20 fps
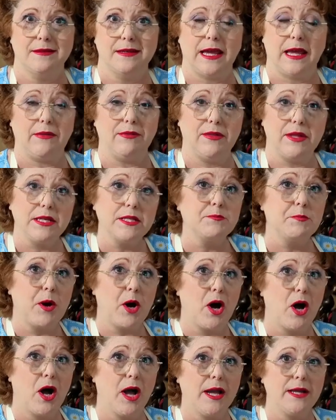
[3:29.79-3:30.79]
In this
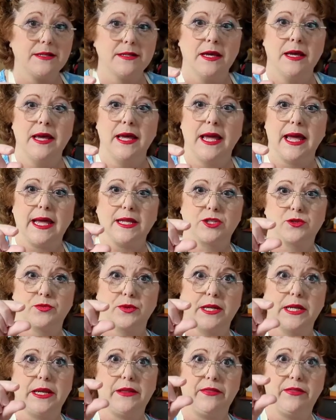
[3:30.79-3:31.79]
pot, it's
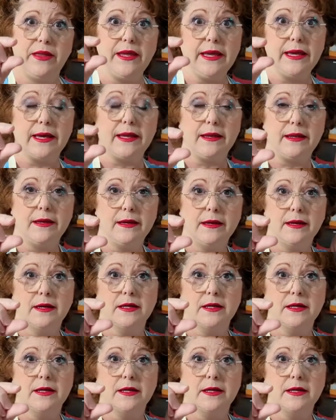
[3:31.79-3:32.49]
really thin.